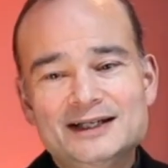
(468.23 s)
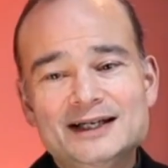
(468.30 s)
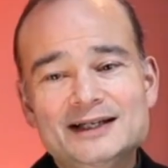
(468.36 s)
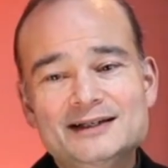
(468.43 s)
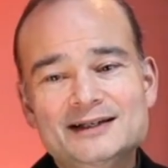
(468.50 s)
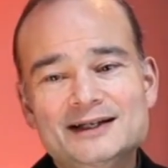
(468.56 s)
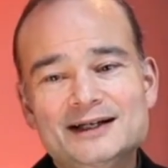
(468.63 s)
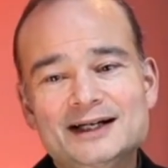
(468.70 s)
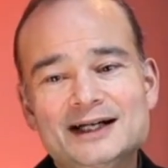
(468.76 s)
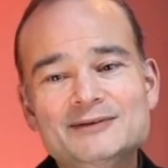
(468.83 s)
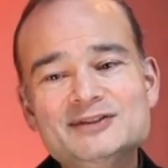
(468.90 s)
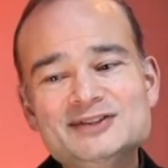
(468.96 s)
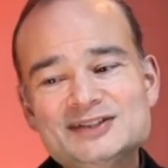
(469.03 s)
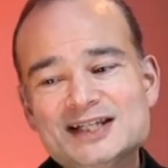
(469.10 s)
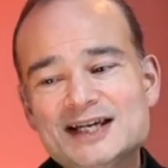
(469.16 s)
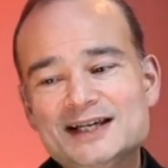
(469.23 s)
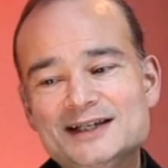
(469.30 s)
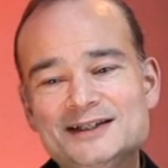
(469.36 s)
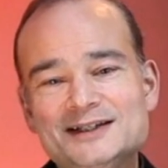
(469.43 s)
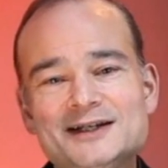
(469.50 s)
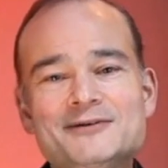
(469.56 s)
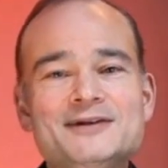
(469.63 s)
And I would say,
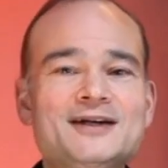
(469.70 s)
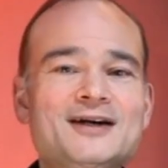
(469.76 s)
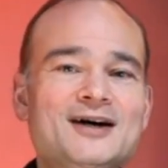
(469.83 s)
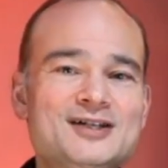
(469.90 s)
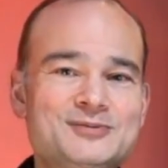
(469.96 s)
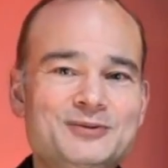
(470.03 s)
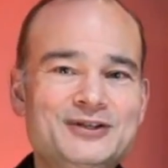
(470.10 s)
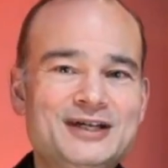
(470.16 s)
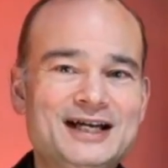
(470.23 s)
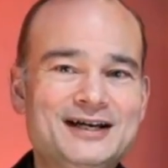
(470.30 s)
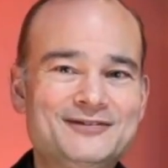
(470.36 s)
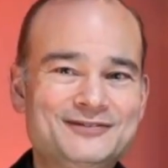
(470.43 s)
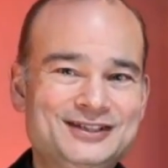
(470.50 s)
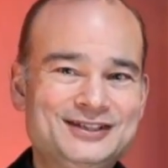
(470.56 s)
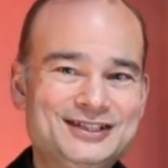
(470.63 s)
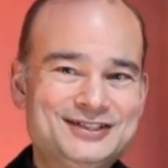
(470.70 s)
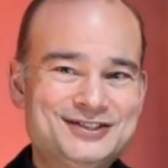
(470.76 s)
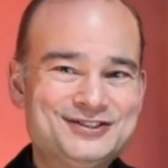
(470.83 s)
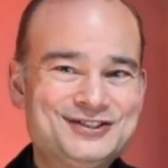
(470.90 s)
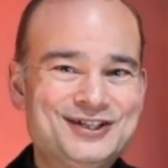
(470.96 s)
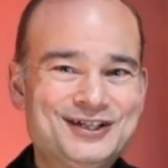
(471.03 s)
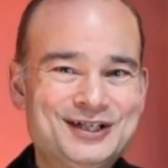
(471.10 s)
you know, in the gospel, you have Jesus
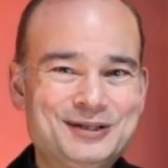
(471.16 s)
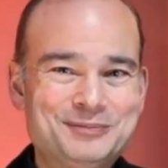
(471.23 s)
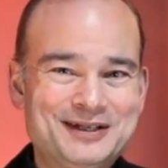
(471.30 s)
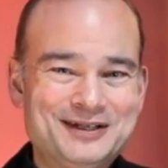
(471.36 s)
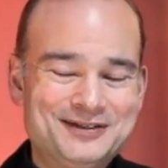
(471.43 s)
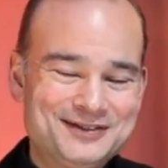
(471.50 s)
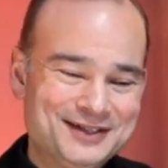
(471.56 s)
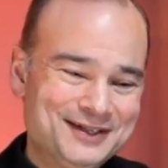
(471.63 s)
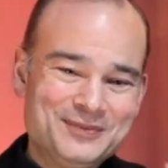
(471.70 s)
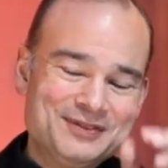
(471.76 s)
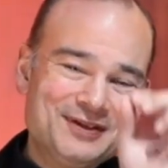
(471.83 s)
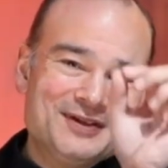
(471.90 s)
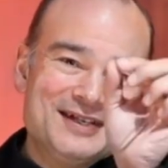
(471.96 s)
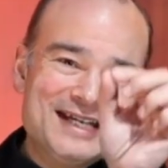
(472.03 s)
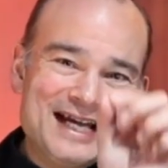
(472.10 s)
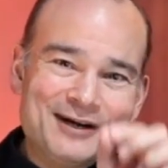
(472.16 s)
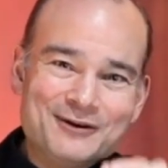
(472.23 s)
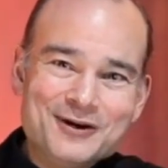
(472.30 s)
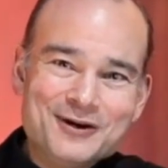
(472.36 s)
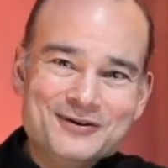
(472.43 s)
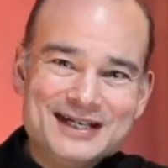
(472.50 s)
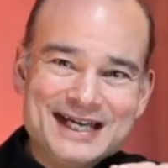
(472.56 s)
talking about the
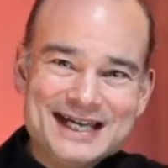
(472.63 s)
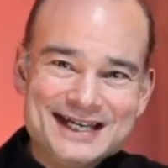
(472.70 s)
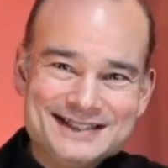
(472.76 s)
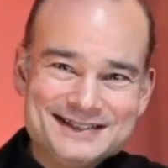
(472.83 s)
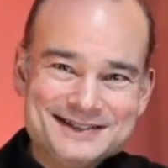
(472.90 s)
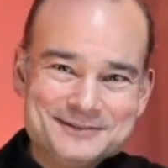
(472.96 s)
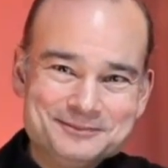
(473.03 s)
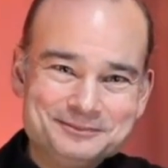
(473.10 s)
narrow gate